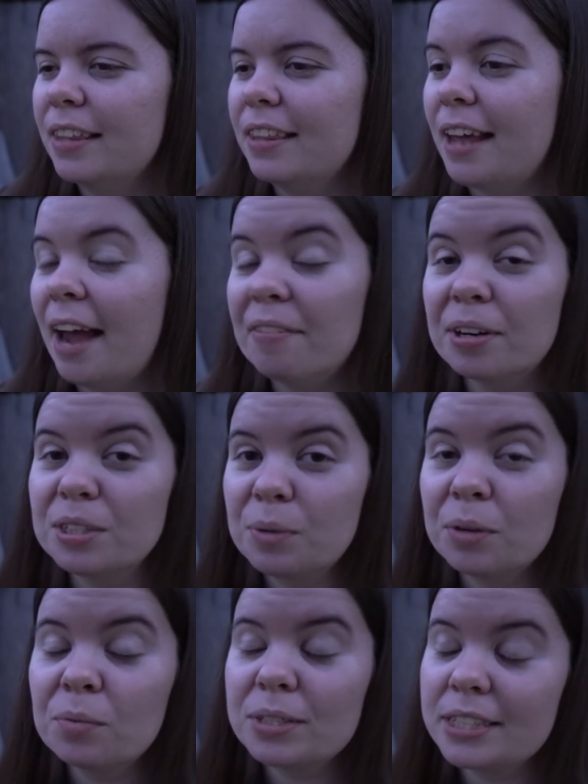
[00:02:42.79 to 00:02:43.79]
the Africa
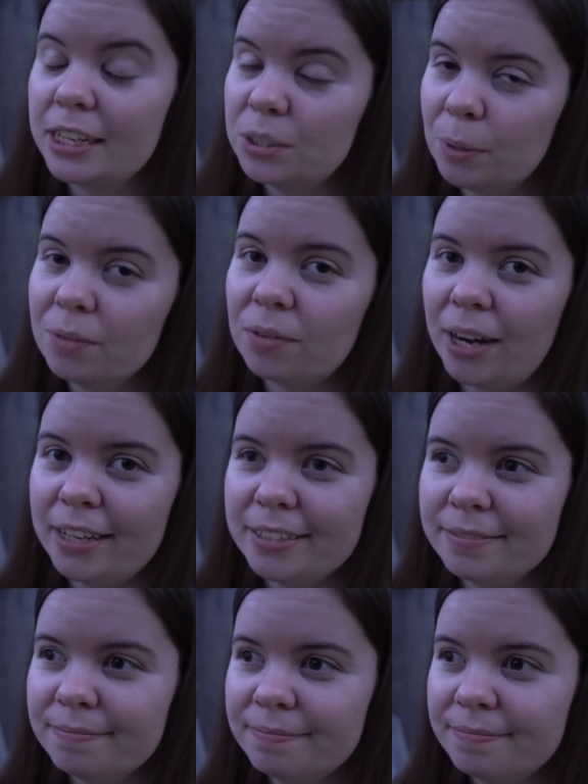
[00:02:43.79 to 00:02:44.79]
Twin was like 12 grand.
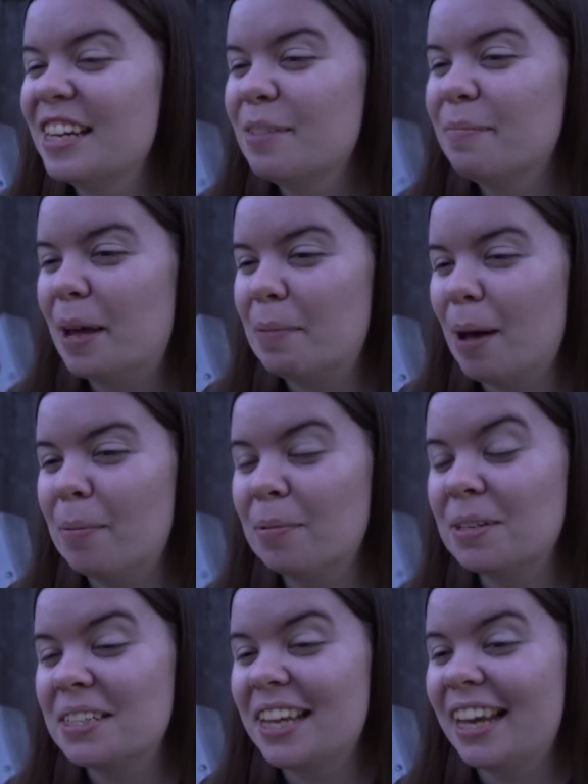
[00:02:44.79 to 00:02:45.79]
My papa
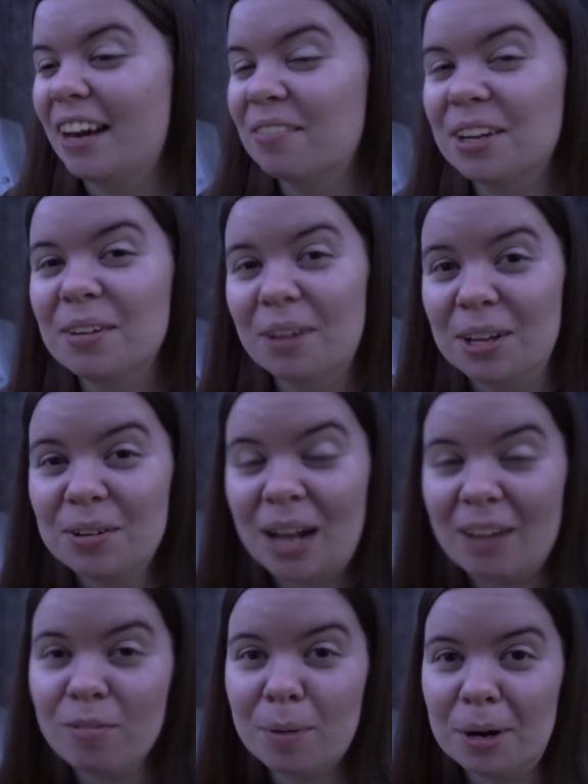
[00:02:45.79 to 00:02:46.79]
was like, I really want you to
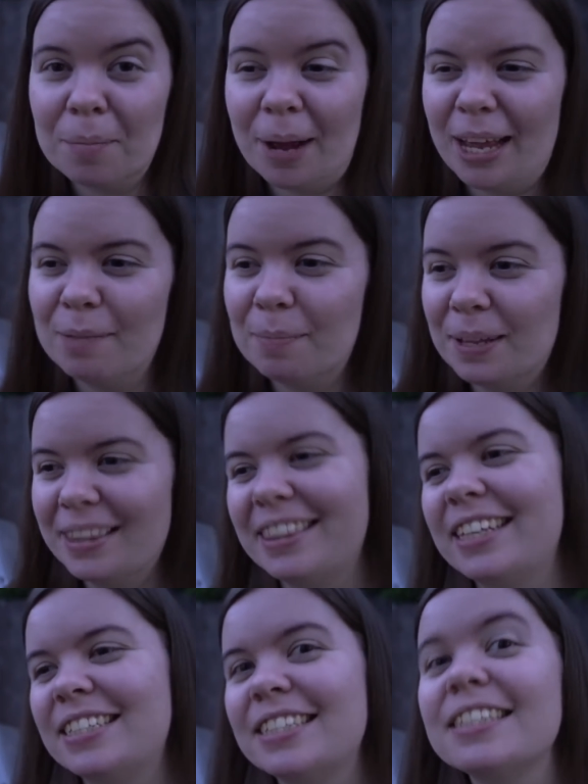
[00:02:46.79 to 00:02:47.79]
have a better bike, but
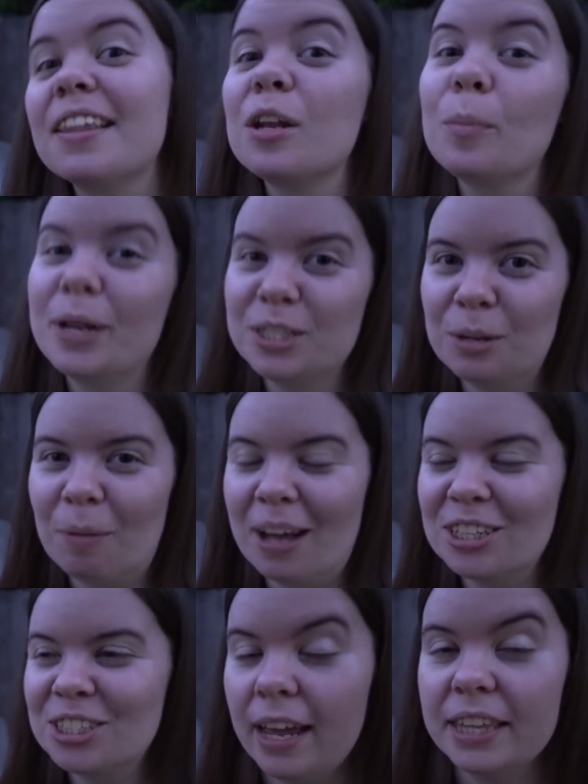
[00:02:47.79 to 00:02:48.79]
this is a little bit too
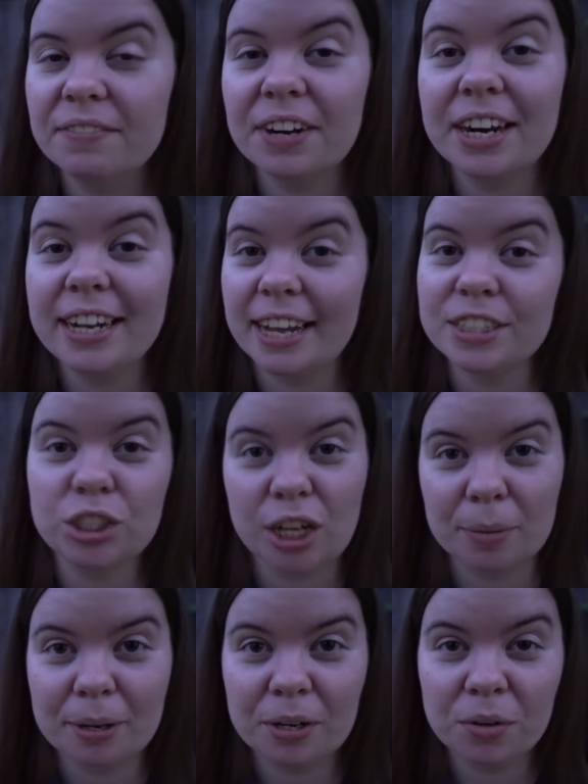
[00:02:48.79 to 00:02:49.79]
much. And the very nice
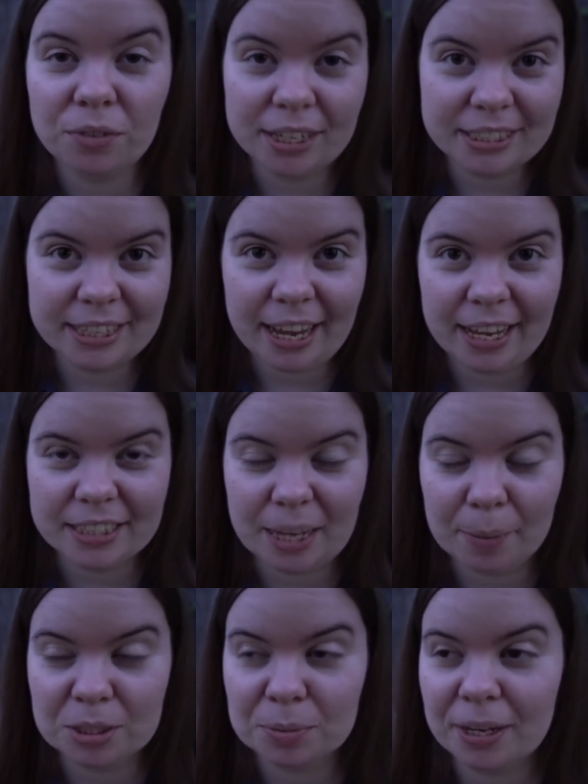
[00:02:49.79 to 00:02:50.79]
gentleman who runs that
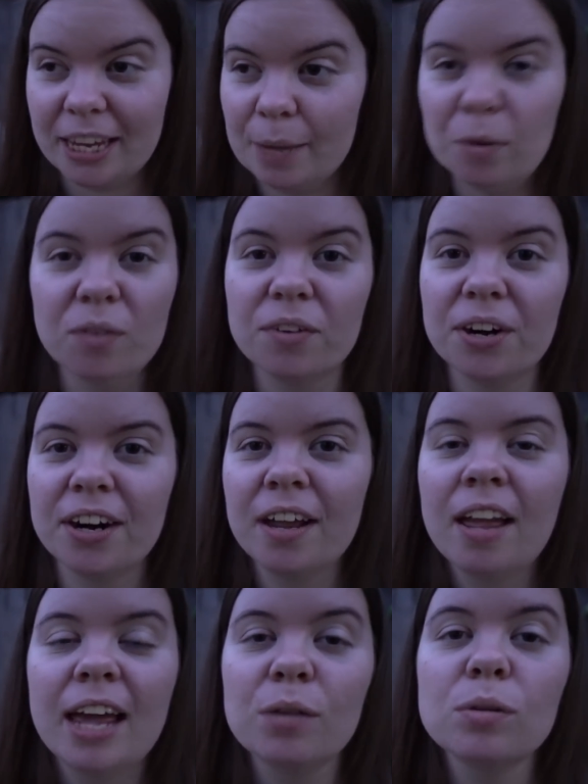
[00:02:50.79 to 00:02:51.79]
establishment came over
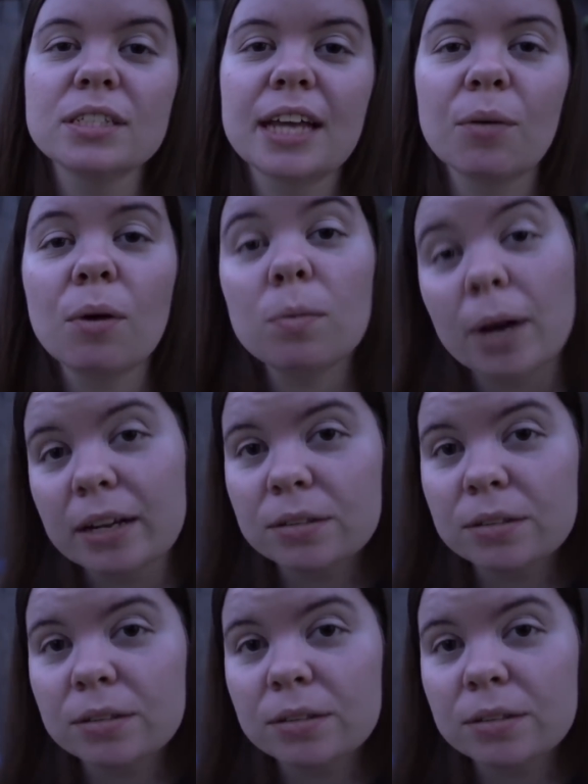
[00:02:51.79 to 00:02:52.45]
and was like, well, why